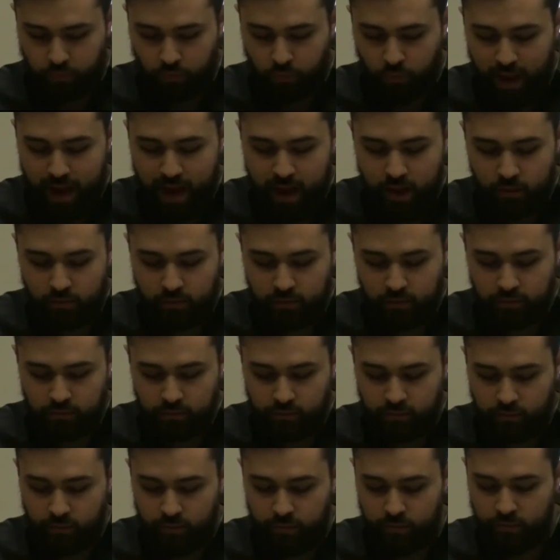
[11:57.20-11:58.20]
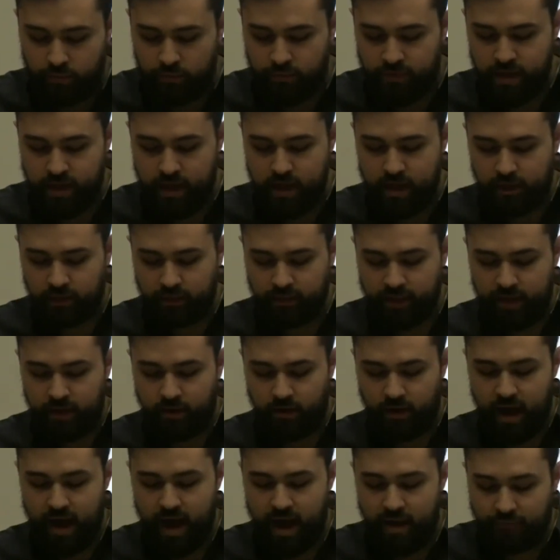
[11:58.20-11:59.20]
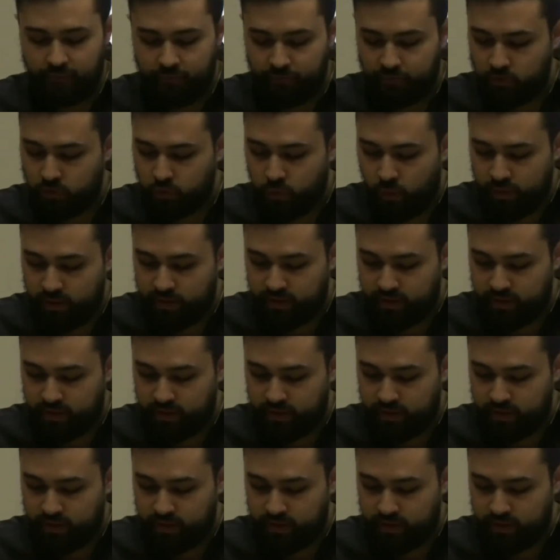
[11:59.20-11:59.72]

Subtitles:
Throughout the later half of the